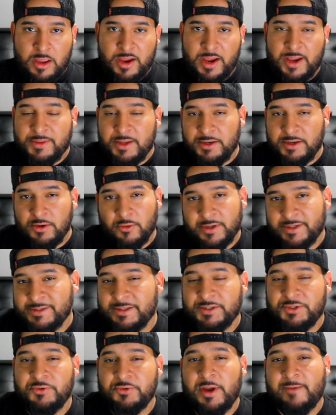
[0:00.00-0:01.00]
and they notice
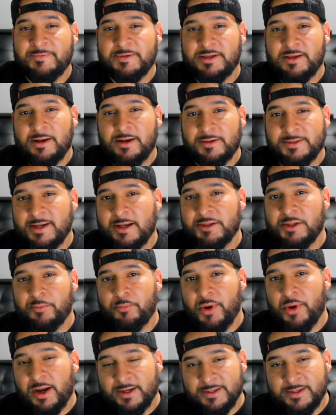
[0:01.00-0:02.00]
that you have to get outside the
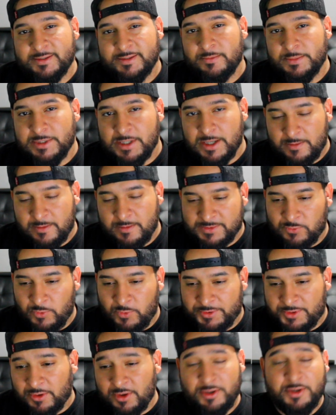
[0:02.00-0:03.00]
pocket sometimes,
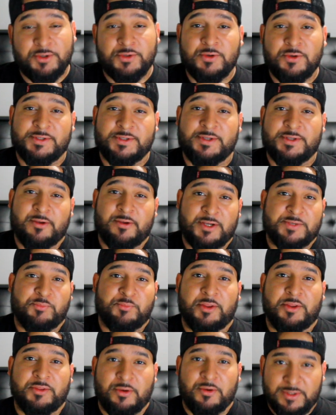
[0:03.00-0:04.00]
what they're going to do is they're going to
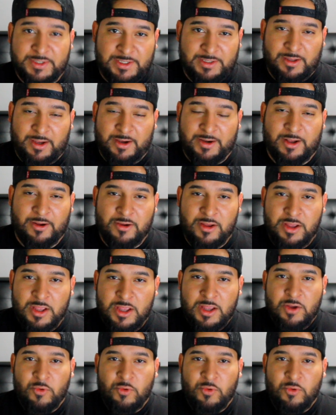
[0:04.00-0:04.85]
spread their D-line out.